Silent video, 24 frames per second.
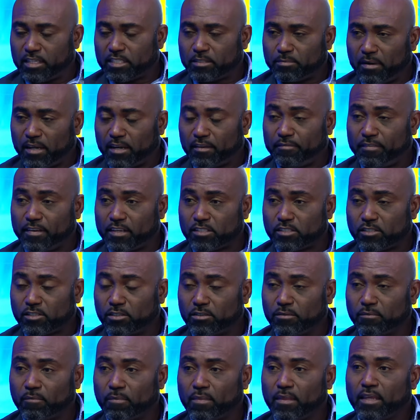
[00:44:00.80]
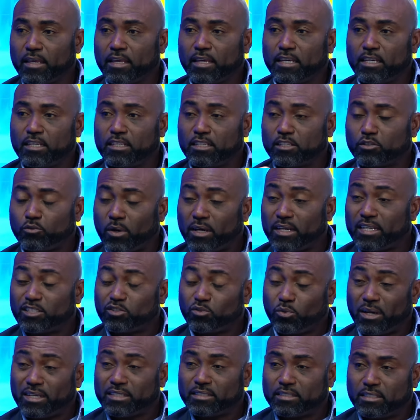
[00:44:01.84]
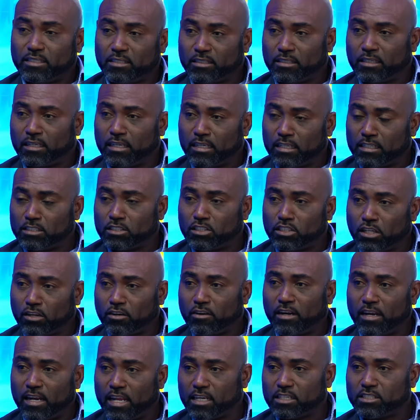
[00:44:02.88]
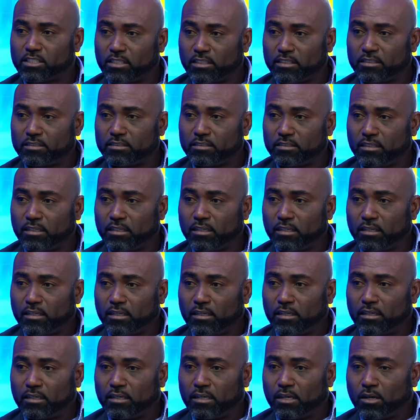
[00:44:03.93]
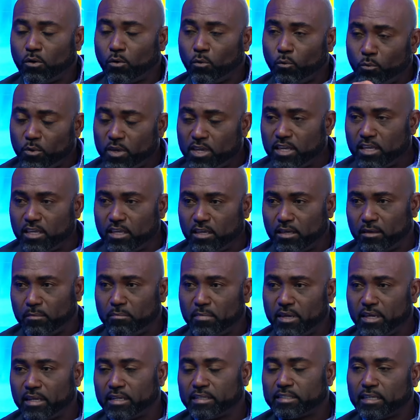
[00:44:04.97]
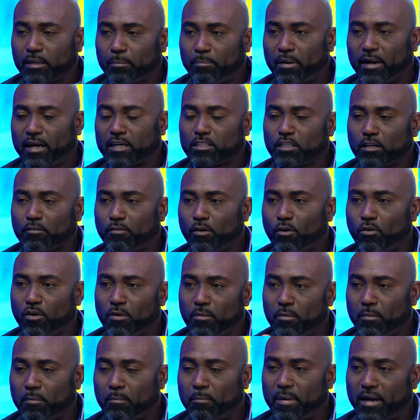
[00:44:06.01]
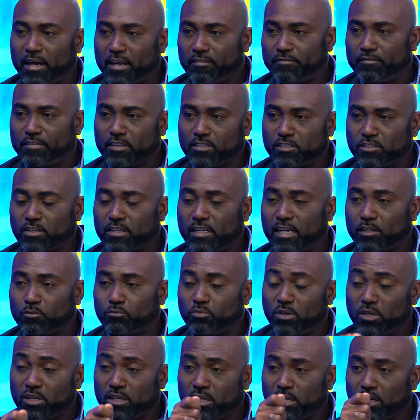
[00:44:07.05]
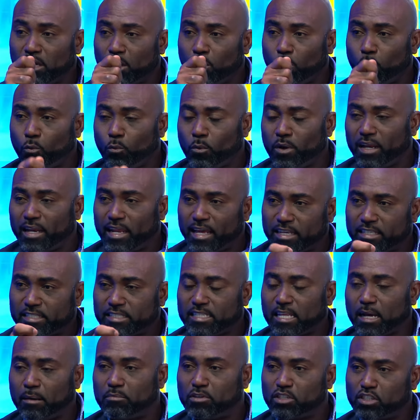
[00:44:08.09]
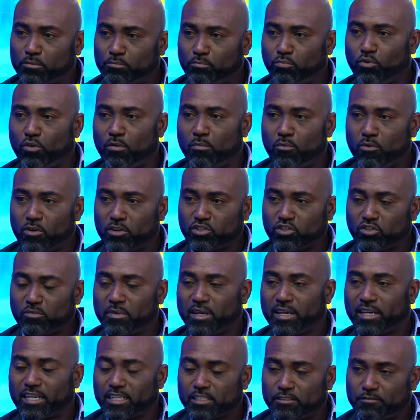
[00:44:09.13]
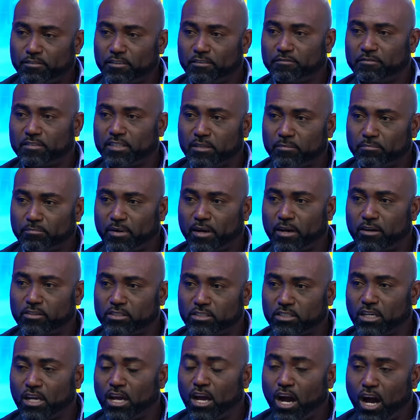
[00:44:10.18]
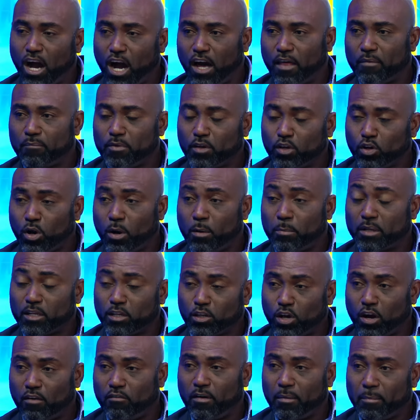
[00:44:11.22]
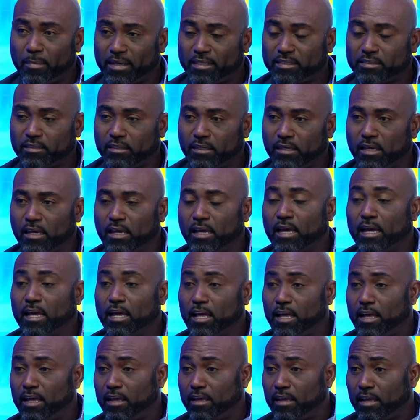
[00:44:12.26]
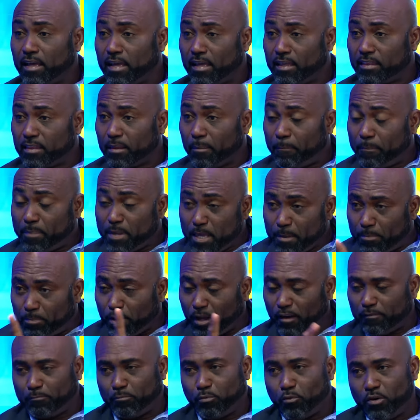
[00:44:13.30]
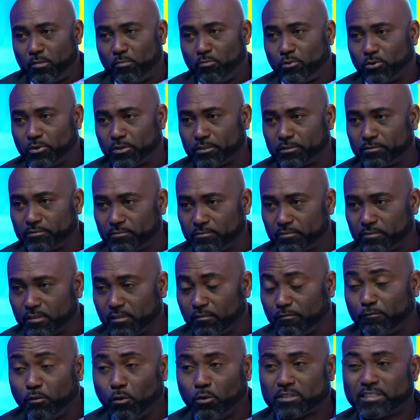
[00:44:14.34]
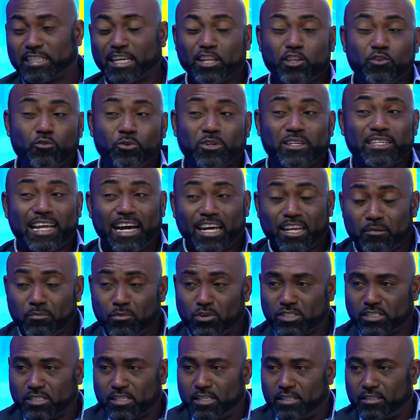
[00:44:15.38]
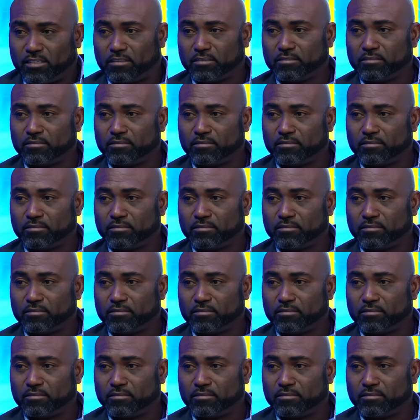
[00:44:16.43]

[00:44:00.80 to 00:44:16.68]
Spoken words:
its manifesto. In the 2020 general election, we made it a part of our manifesto that we will establish Portmore as Jamaica's 15th parish on becoming government. The people of Portmore voted unanimously.